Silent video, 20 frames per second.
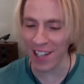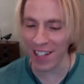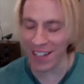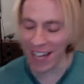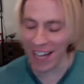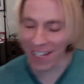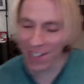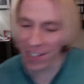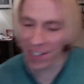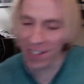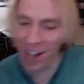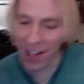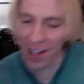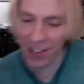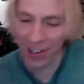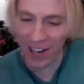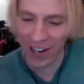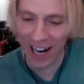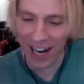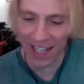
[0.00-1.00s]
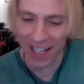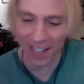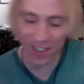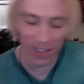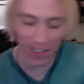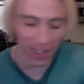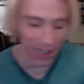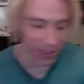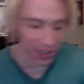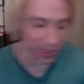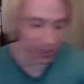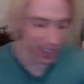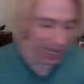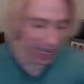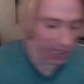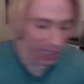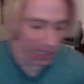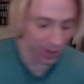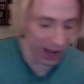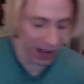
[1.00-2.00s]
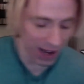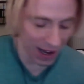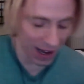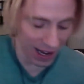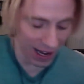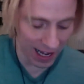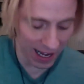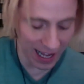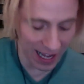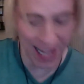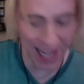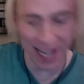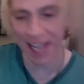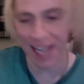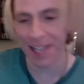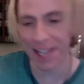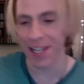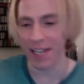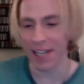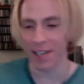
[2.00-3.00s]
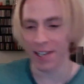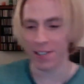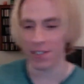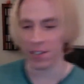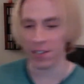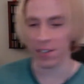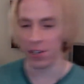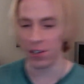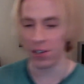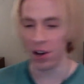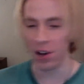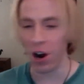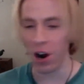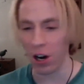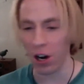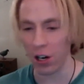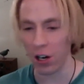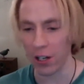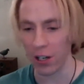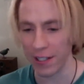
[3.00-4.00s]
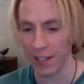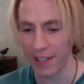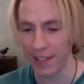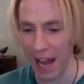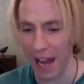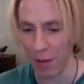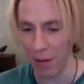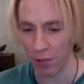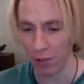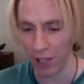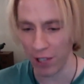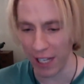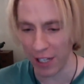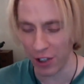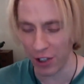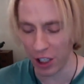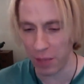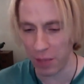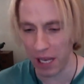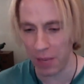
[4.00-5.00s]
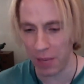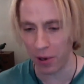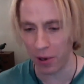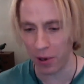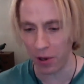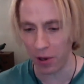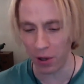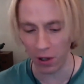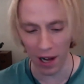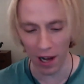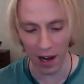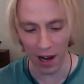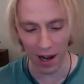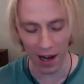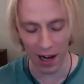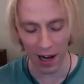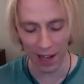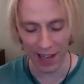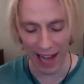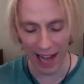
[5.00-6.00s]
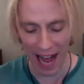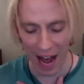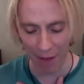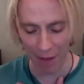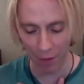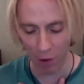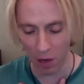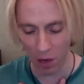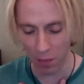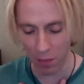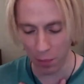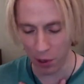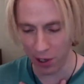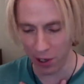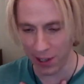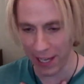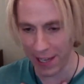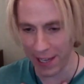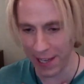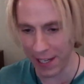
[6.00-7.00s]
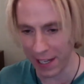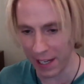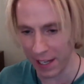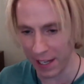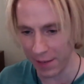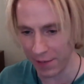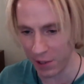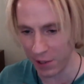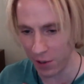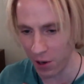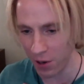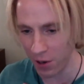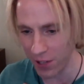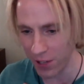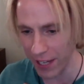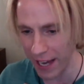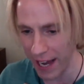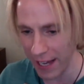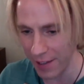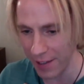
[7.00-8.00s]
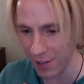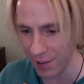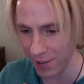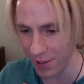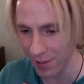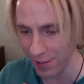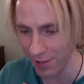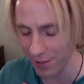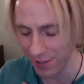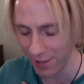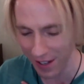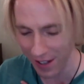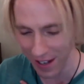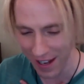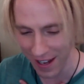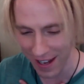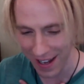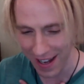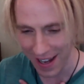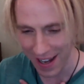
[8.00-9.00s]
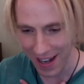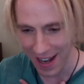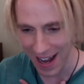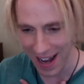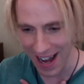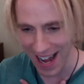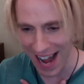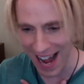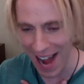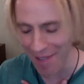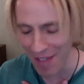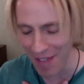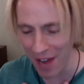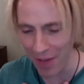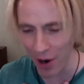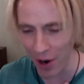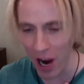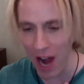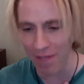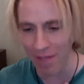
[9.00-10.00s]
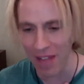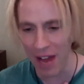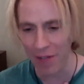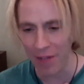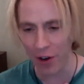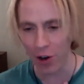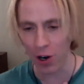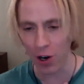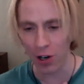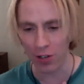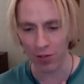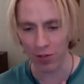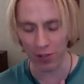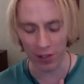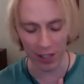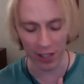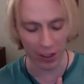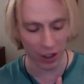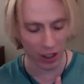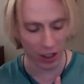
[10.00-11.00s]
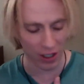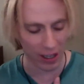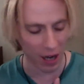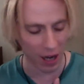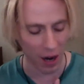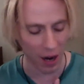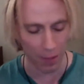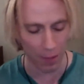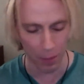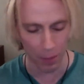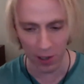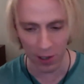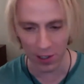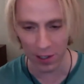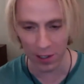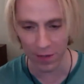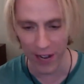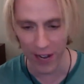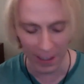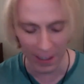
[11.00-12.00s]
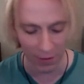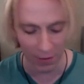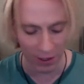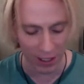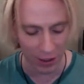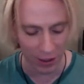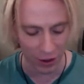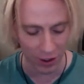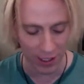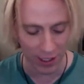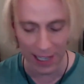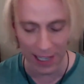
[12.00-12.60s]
that's another kind of atheist canard, is that religious people they have one book they think it gives it all the answers. I've never heard a person of any religion say that